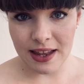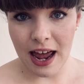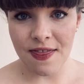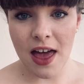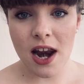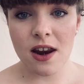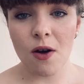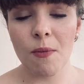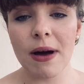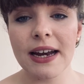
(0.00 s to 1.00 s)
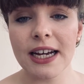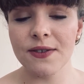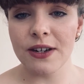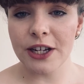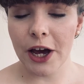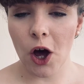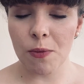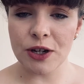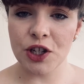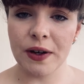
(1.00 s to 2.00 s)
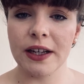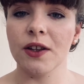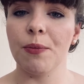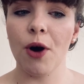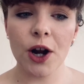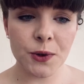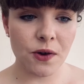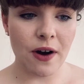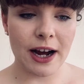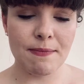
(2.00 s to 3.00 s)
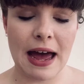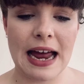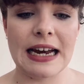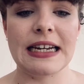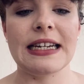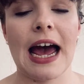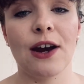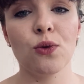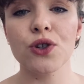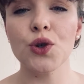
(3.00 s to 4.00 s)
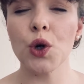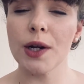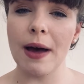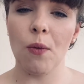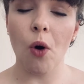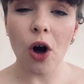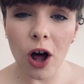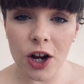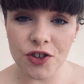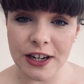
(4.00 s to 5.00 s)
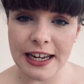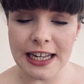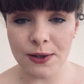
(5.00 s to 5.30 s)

And then my next video, I'll be doing the products we recommend and also talking about what collagen is,